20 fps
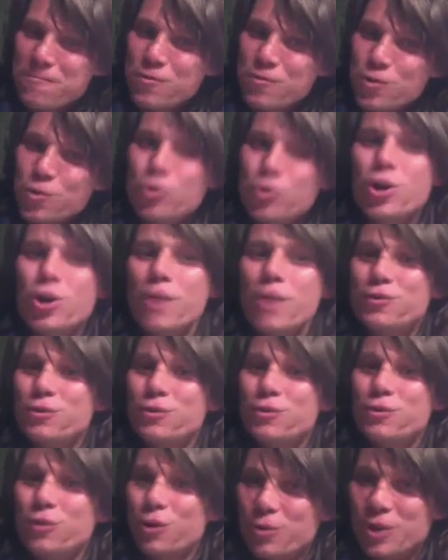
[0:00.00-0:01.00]
you come
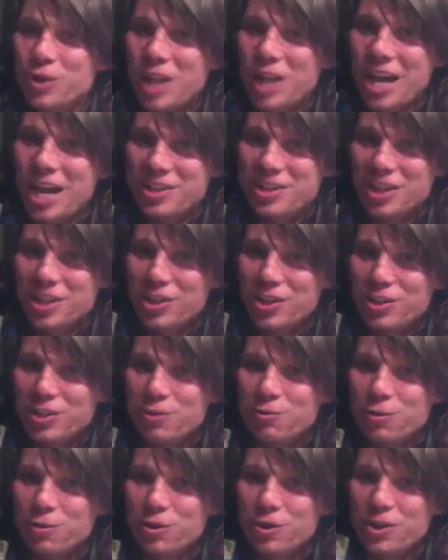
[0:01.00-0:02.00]
to a realization
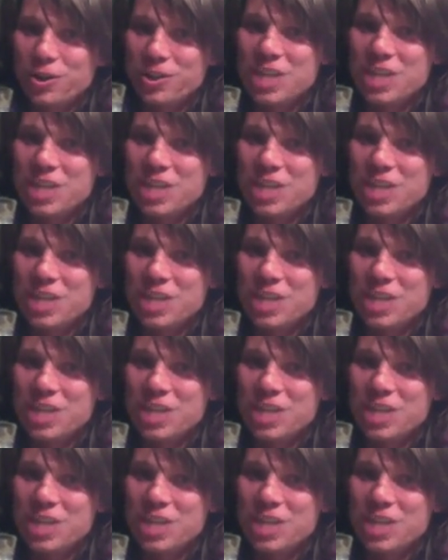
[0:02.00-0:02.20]
where it is